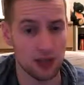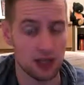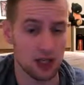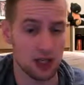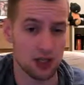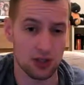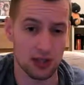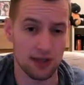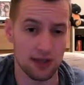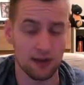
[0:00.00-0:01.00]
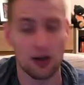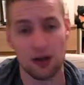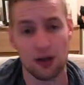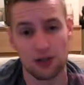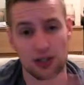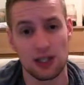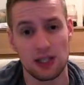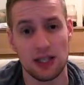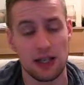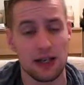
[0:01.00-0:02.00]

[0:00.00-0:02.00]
You're just going to have cards in there